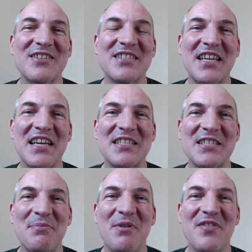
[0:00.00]
to get
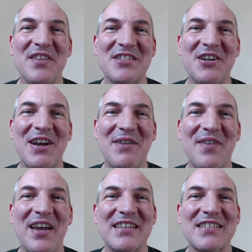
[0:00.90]
some of the side
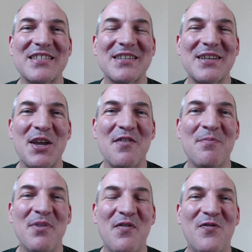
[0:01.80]
effects kind of
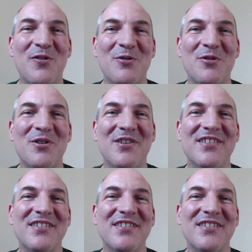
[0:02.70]
before,